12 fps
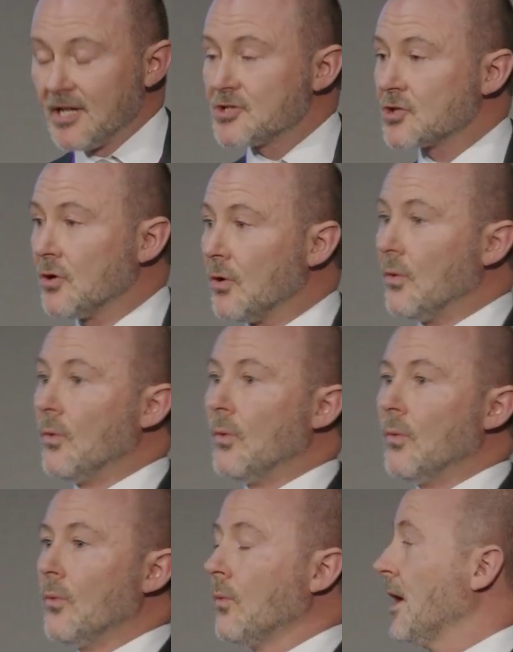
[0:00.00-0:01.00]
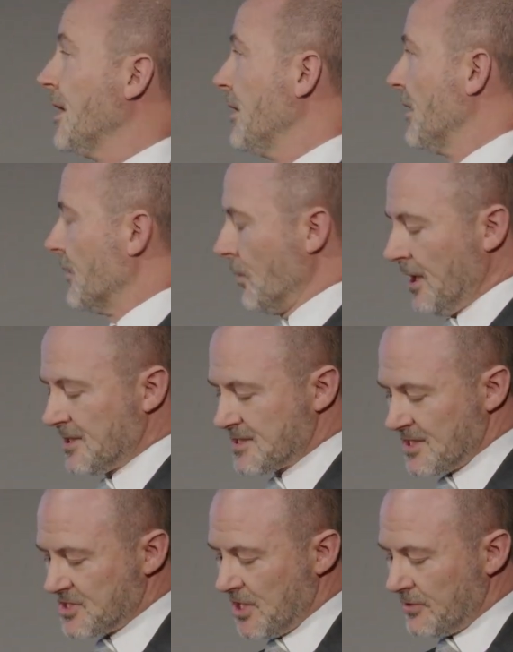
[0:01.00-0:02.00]
So where does
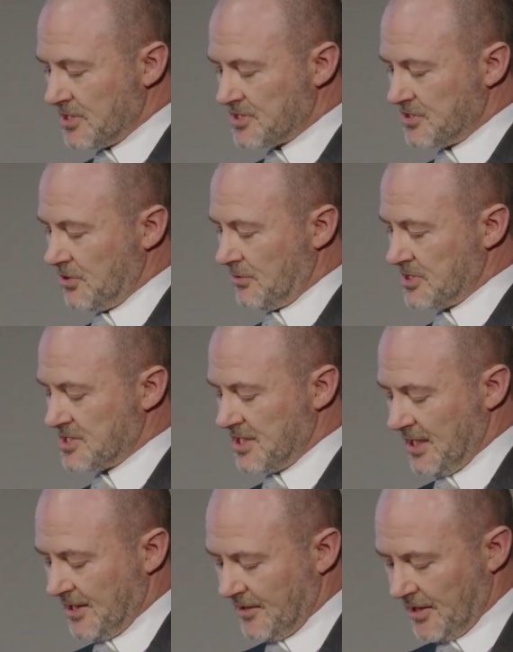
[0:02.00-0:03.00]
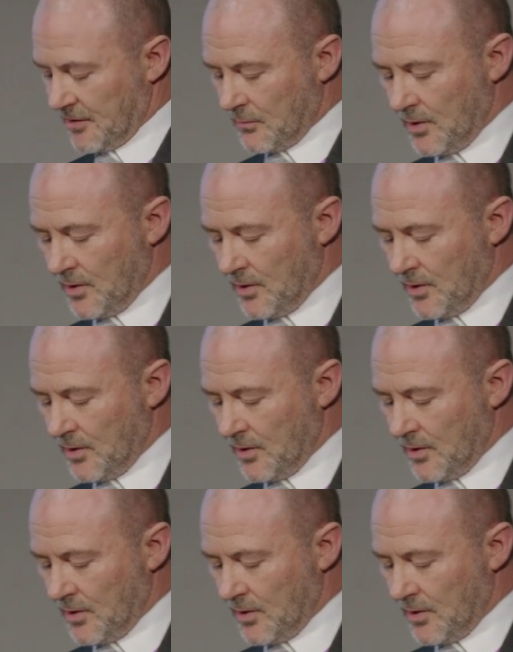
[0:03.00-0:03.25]
the Surrey story start then?